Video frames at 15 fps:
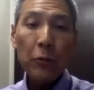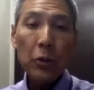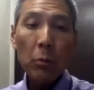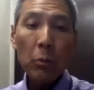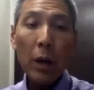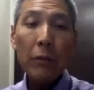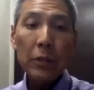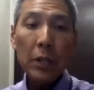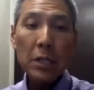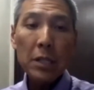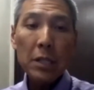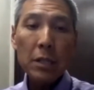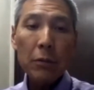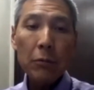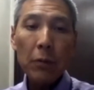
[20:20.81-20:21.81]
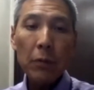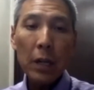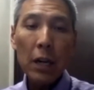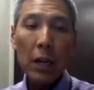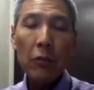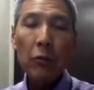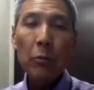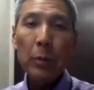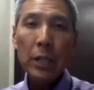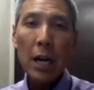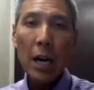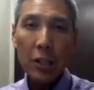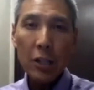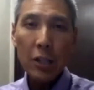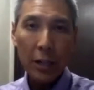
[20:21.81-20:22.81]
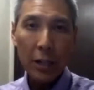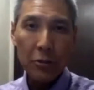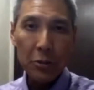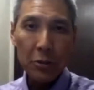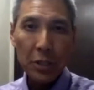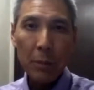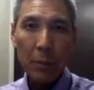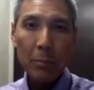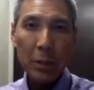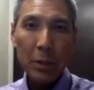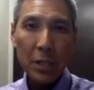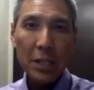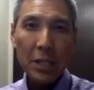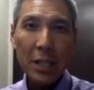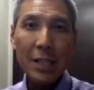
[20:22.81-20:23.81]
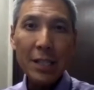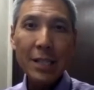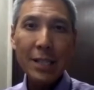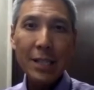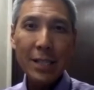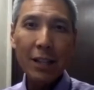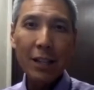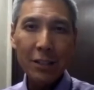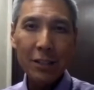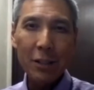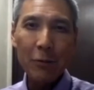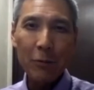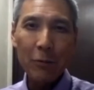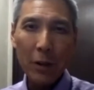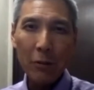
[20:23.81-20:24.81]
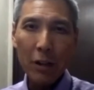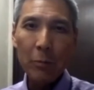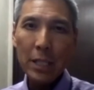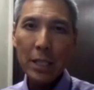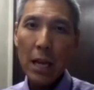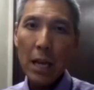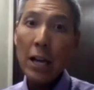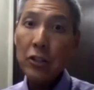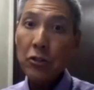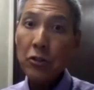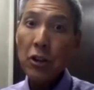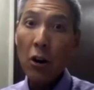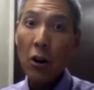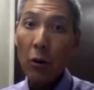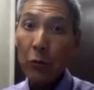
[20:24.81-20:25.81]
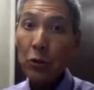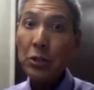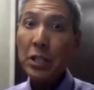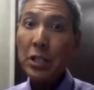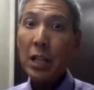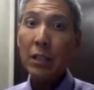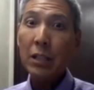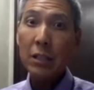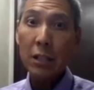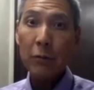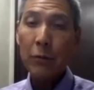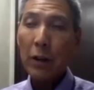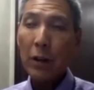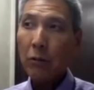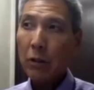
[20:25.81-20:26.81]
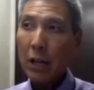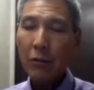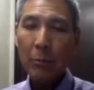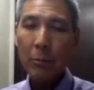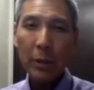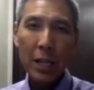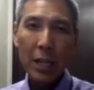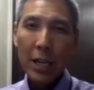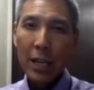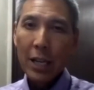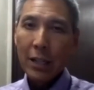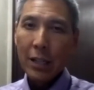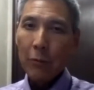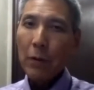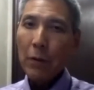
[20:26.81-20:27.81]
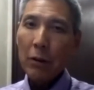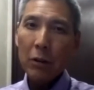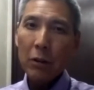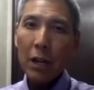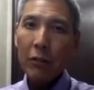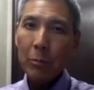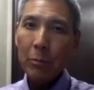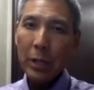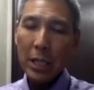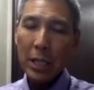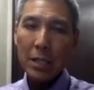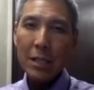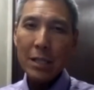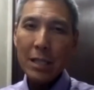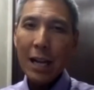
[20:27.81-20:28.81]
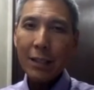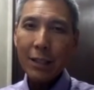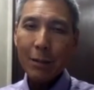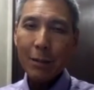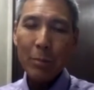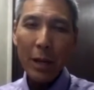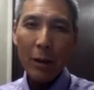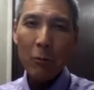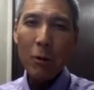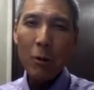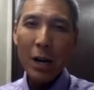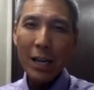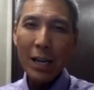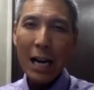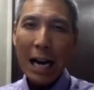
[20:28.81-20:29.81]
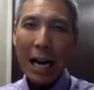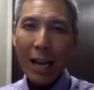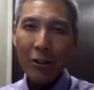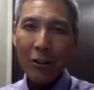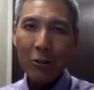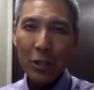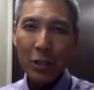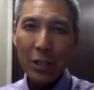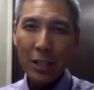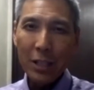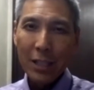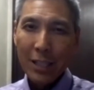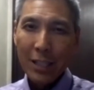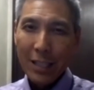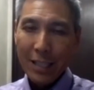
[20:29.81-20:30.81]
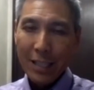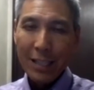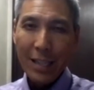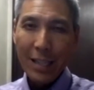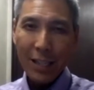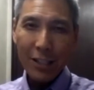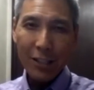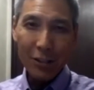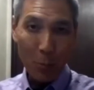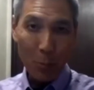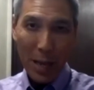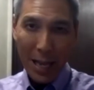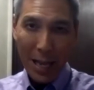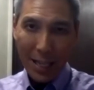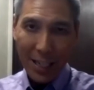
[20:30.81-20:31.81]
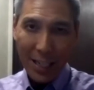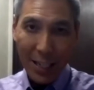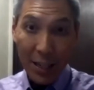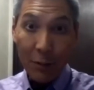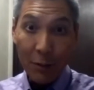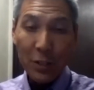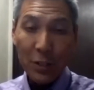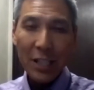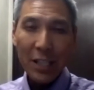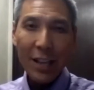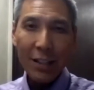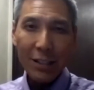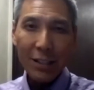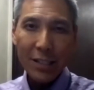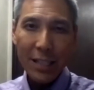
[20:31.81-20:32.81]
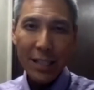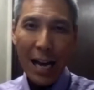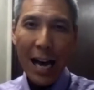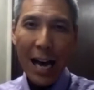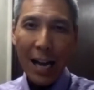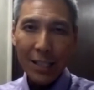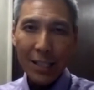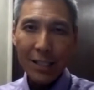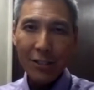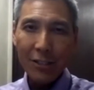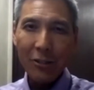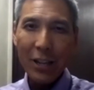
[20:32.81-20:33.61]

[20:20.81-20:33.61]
We have dozens of government contractors, companies that sell to the federal government. As you know, if you're selling to the federal government is not going to pay one iota, nickel, or penny of sales tax.